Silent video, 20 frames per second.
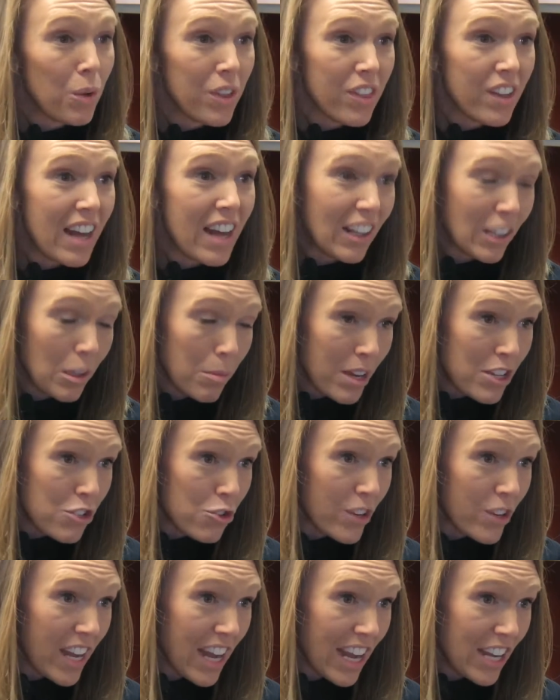with an
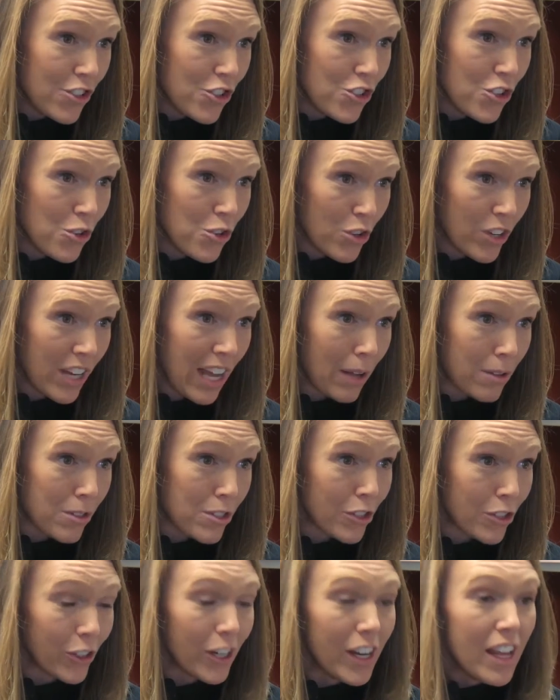elementary age junior
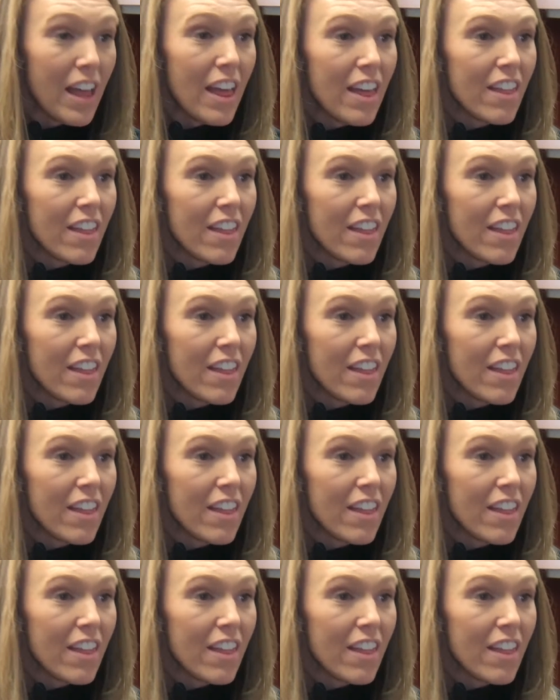counselor,